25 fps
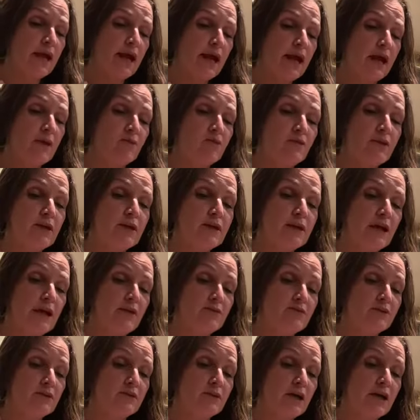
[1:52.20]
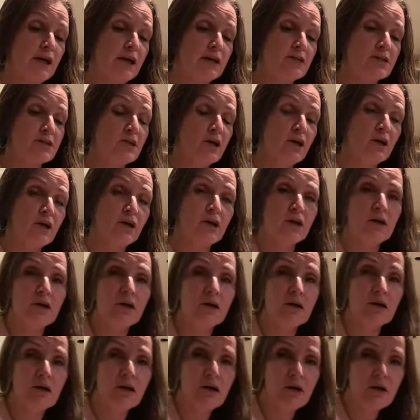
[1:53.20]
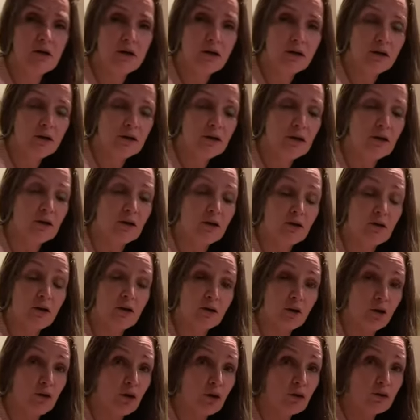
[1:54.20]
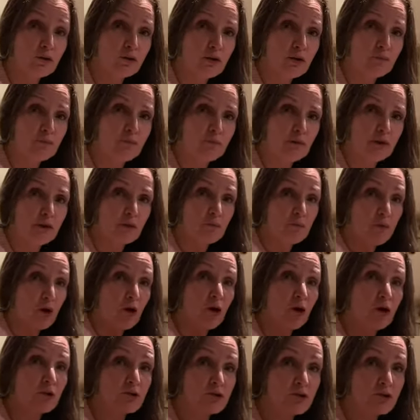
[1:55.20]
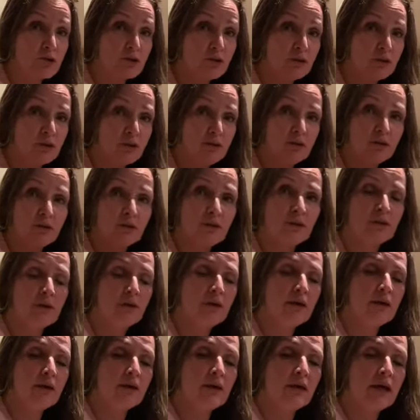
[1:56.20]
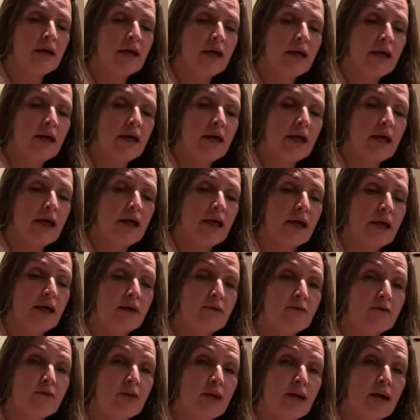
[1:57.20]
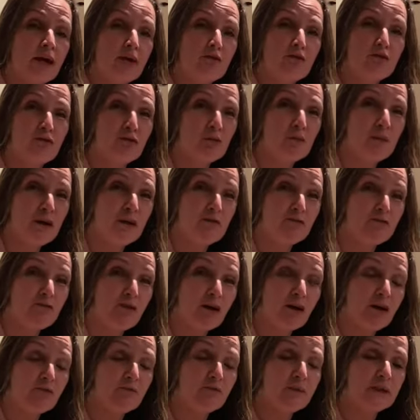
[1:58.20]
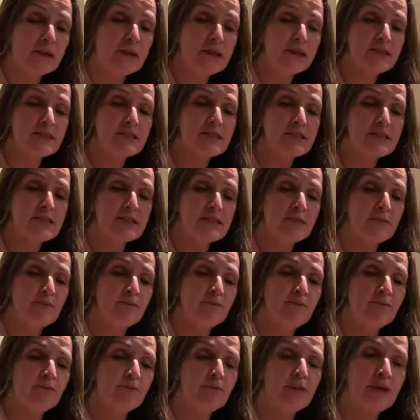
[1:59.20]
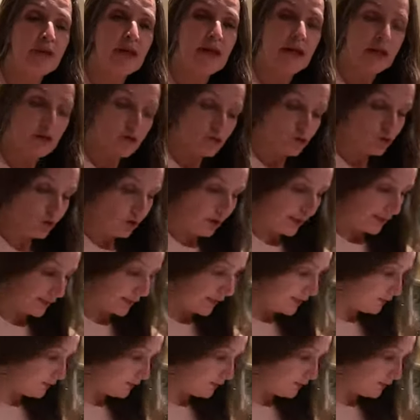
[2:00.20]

And then after that, you can either cook them in a pot and for about 5 minutes and try and